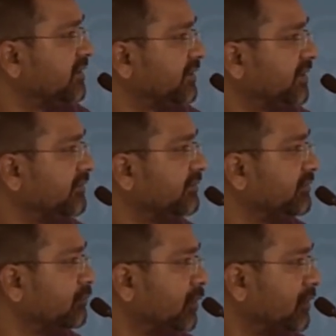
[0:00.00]
They have
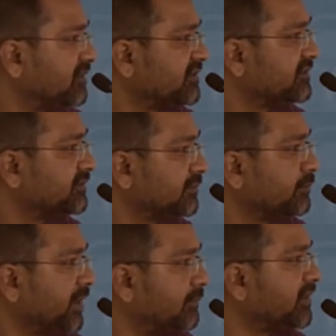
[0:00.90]
blogs
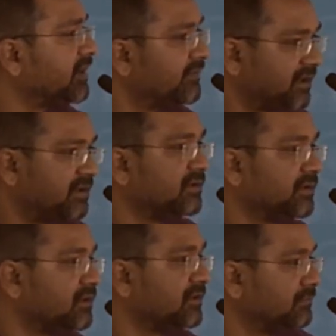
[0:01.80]
primarily when
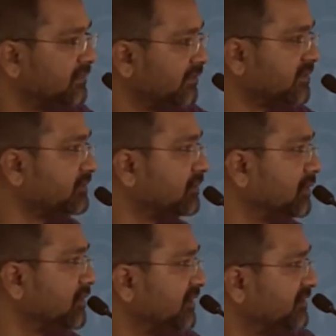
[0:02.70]
they were on
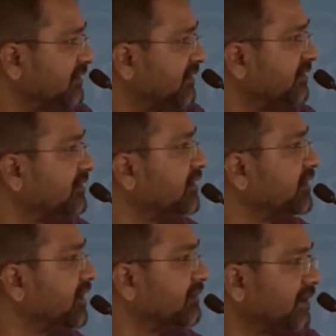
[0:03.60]
the ascendant. They
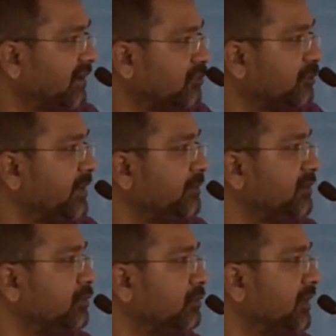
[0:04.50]
have allowed people to
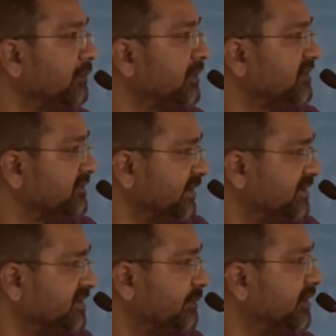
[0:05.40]
bypass
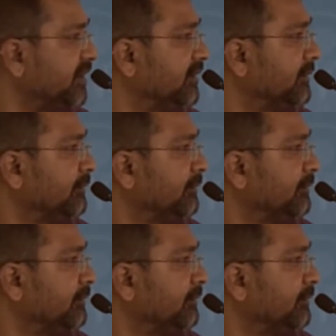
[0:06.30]
mainstream media,